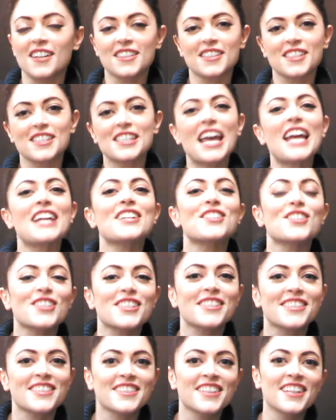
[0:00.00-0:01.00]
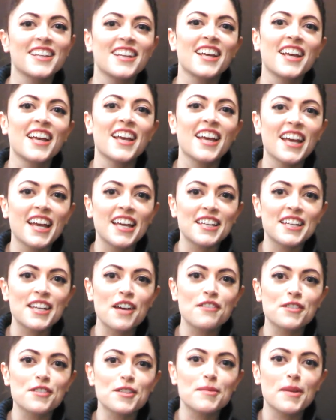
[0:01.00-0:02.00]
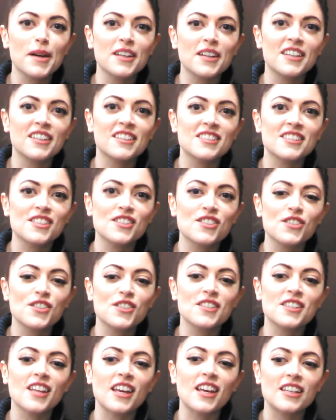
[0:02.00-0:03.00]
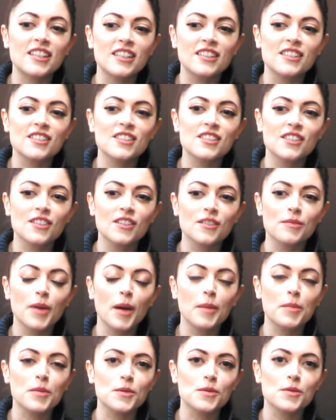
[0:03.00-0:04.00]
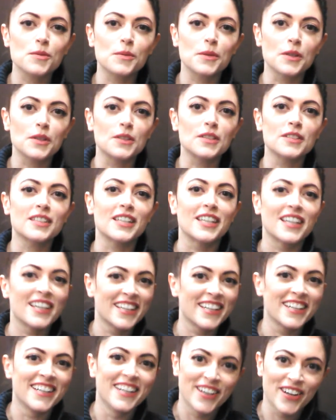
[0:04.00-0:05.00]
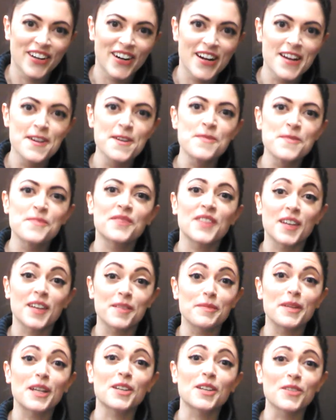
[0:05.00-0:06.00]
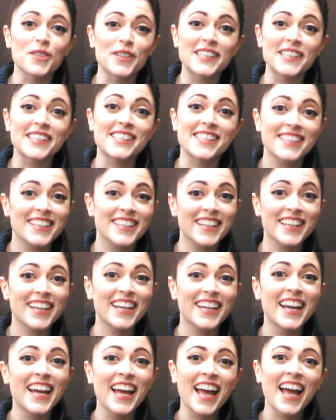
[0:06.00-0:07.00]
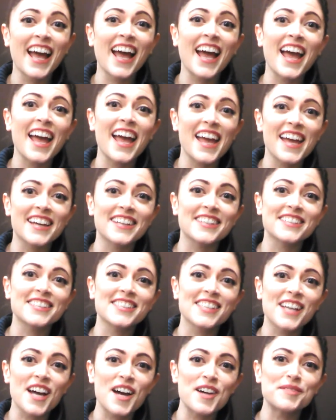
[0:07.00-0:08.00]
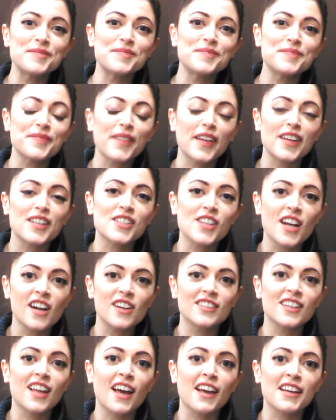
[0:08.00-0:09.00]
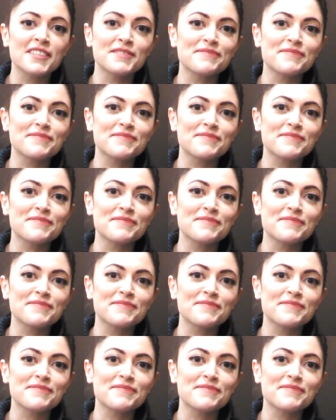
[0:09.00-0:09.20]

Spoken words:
contagious, and everybody is just getting into Pepper's world here and being really silly and childlike.